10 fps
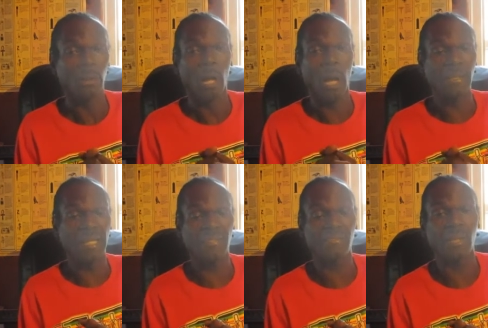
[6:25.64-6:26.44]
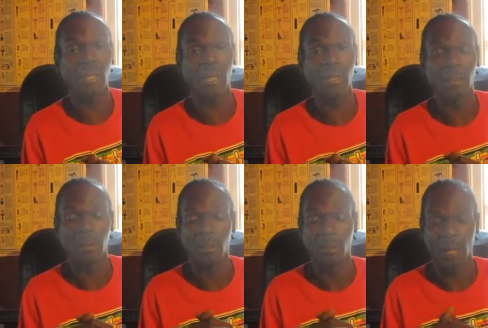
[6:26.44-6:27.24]
and yesterday,
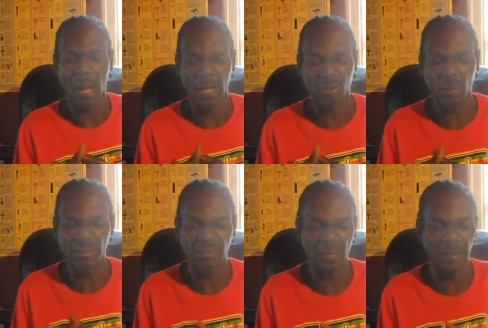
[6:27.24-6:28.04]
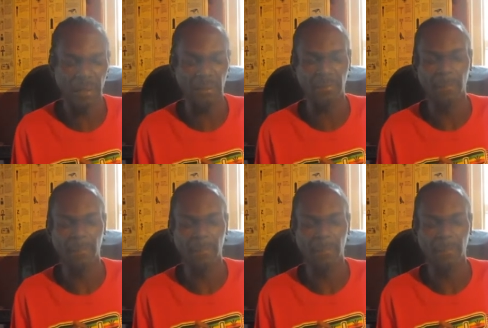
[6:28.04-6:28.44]
October 7th,